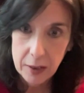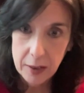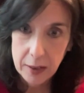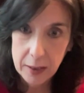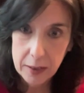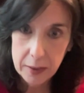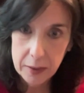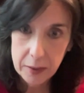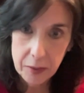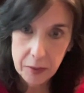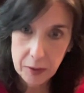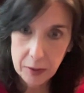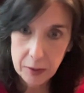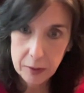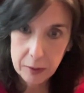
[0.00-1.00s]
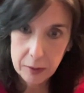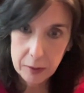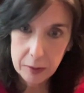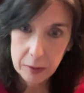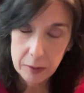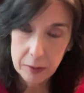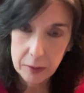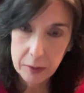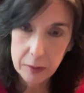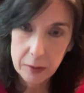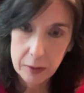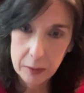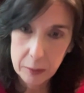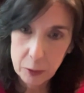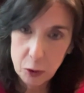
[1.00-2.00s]
And
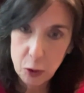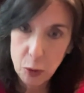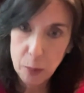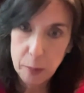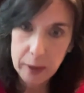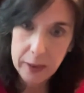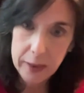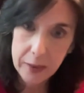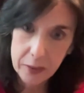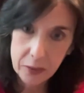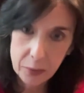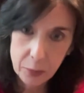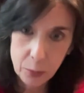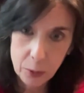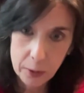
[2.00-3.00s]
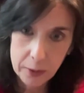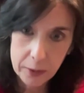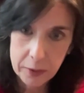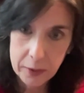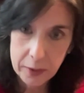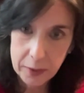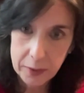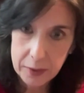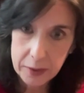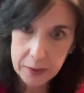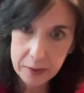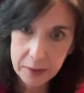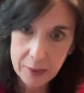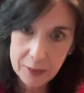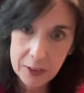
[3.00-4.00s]
the two peaks were in the
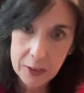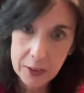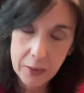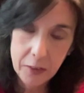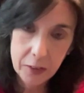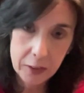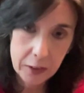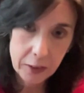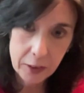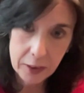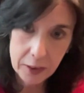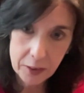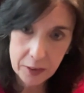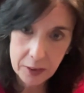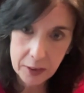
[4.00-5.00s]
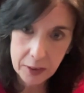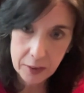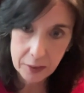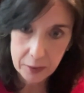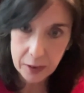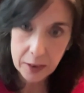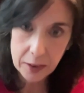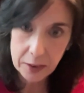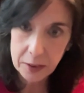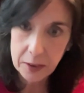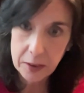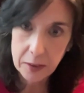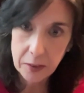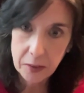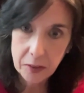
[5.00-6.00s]
1970s and the
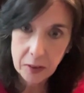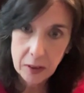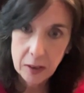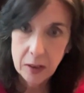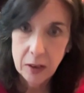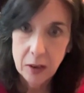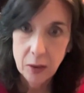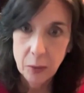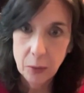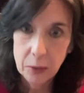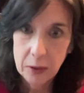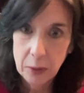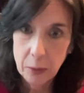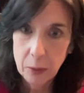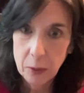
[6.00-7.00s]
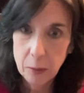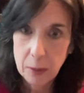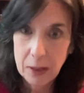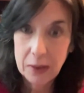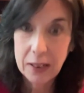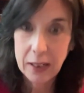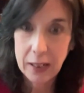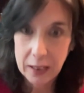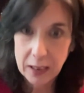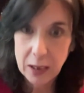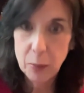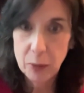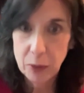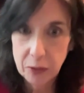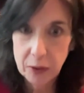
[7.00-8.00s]
1990s, when there were about
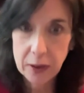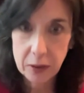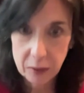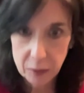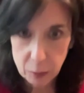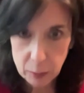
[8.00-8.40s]
80% of